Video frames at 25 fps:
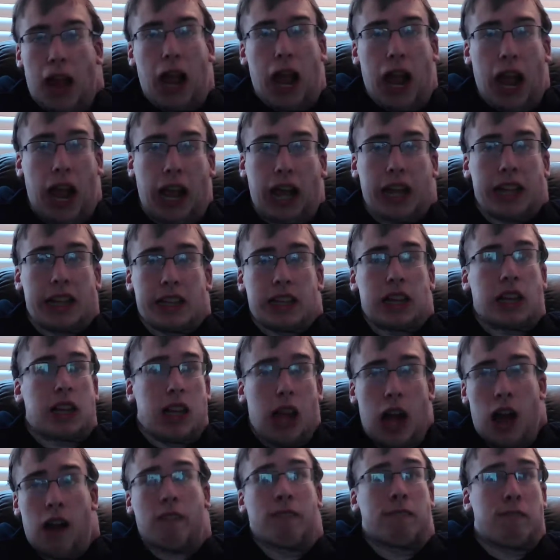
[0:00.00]
into
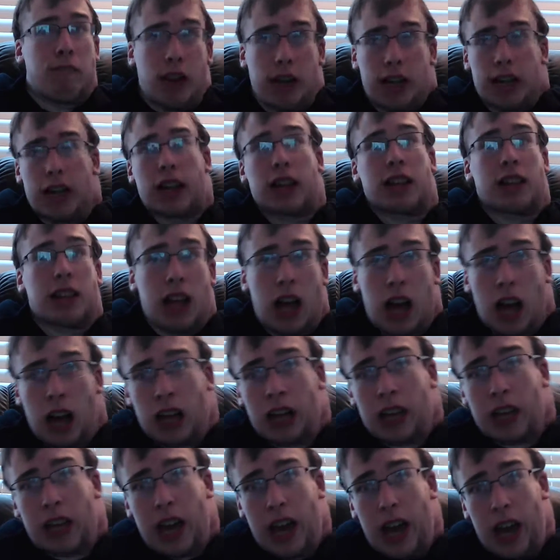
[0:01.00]
not fighting
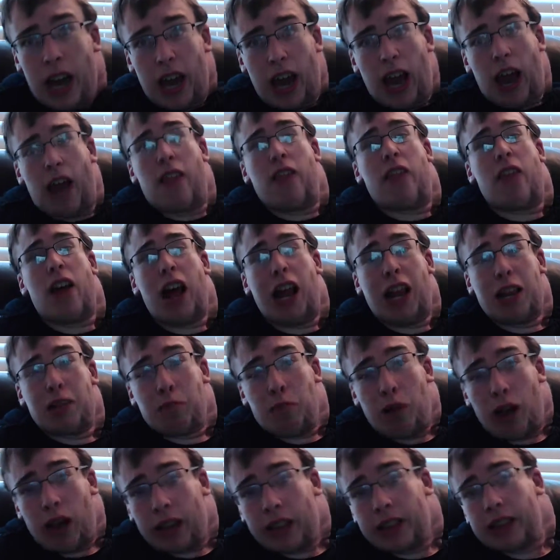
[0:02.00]
Sake. And that
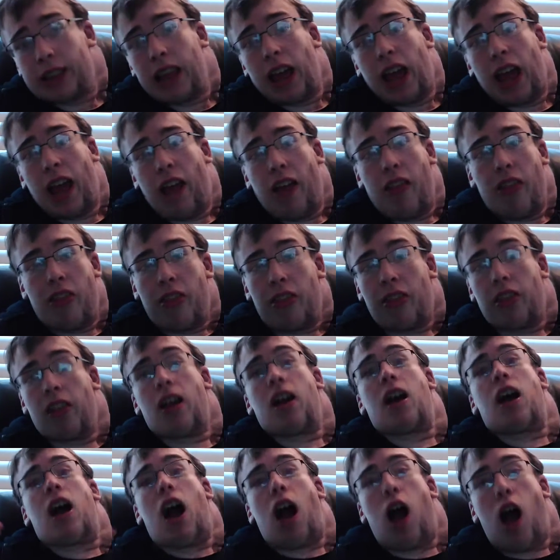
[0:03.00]
is my stance
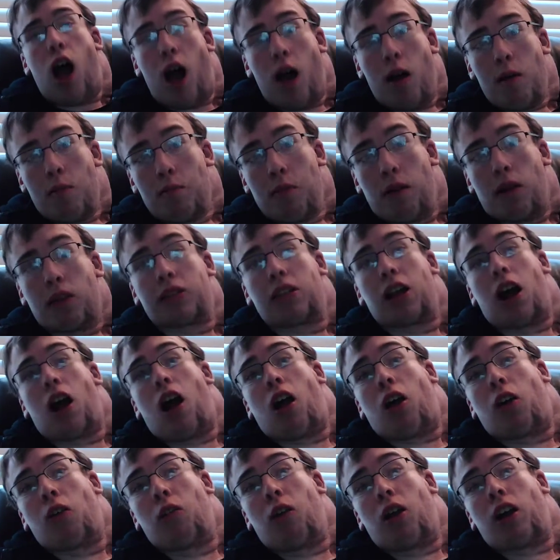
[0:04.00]
on the
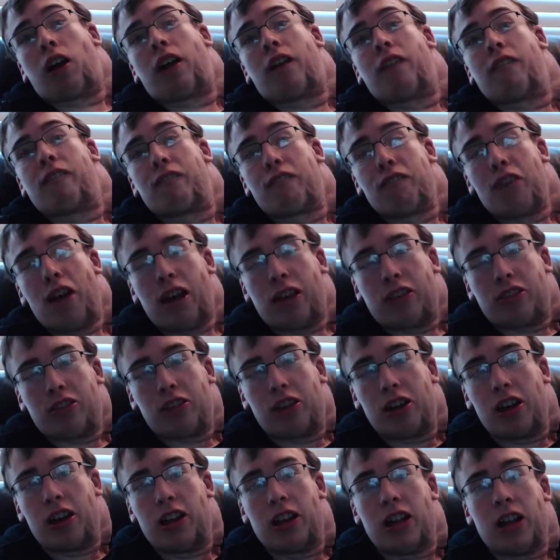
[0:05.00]
Sakura
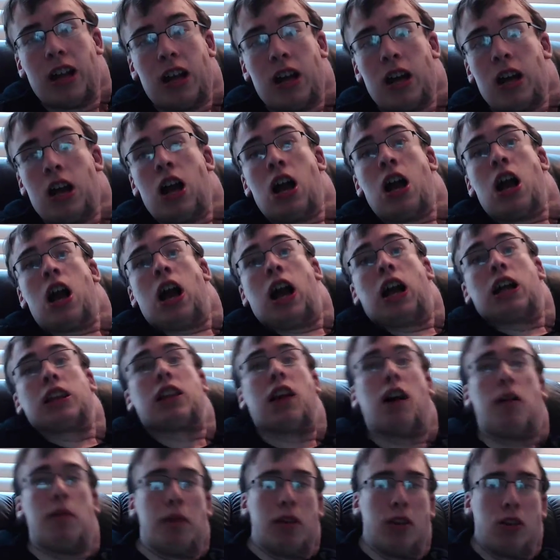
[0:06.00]
Confession.
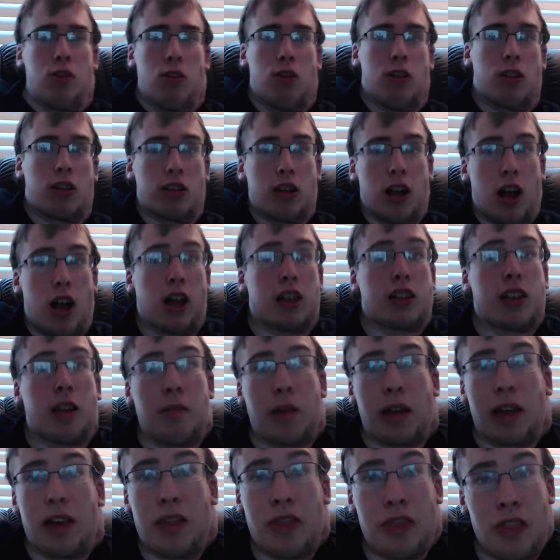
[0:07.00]
Tell me your thoughts on
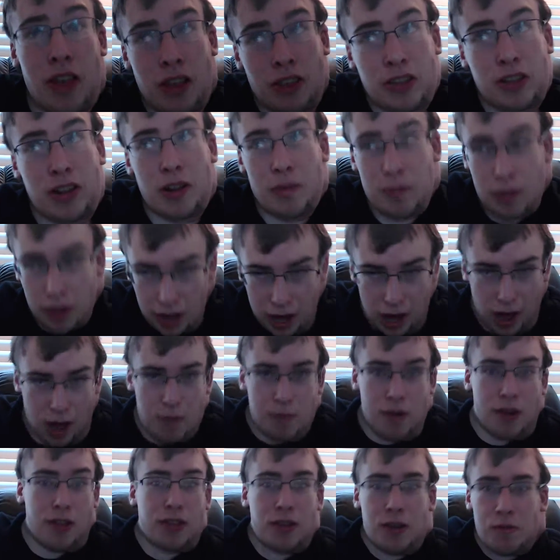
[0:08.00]
the Bastion in the
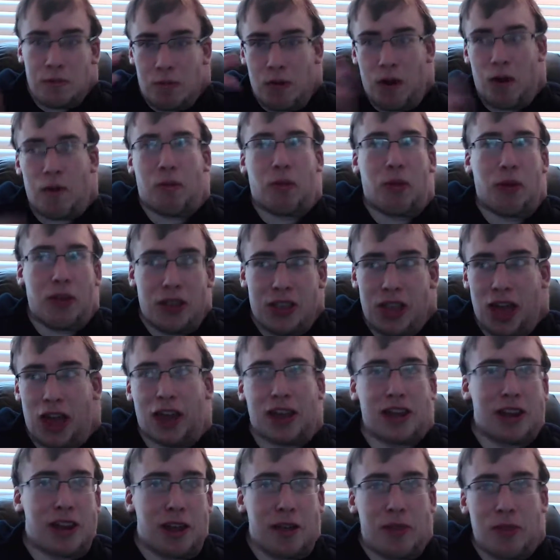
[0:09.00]
comments. They're probably
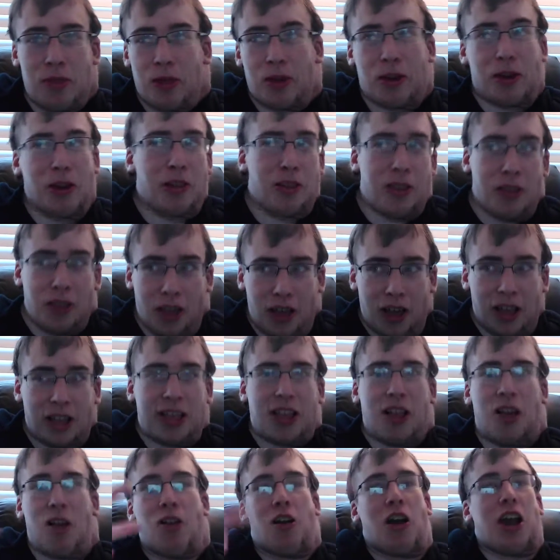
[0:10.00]
negative because
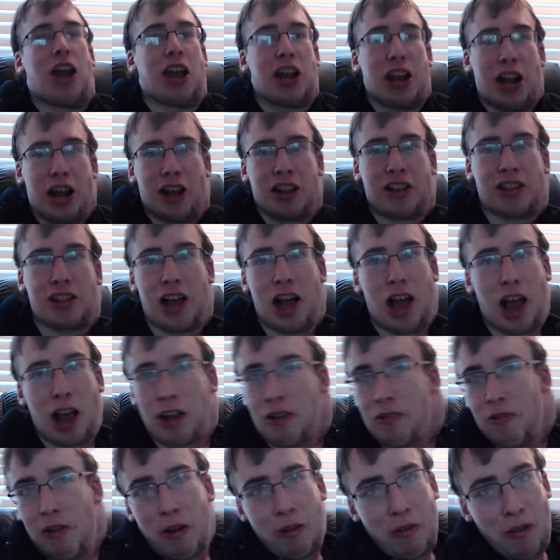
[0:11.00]
let's all hate on
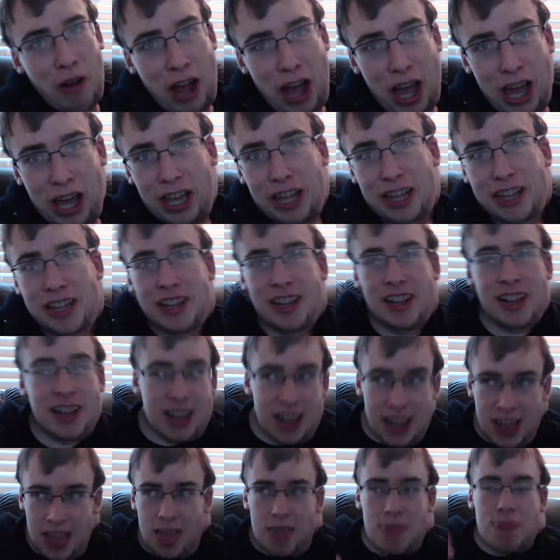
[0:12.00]
Sakura, right?
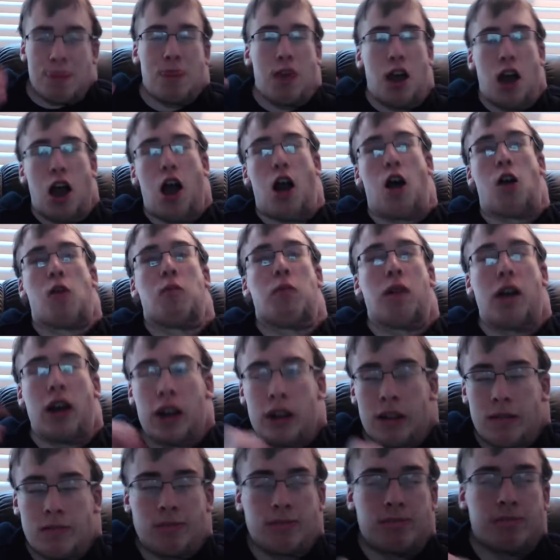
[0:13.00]
No, but
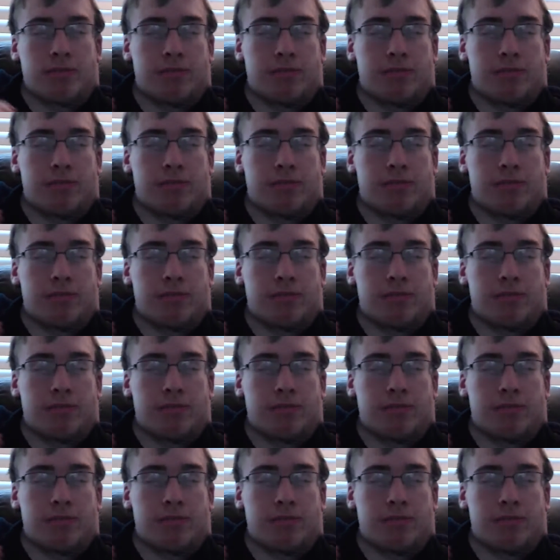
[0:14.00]
um,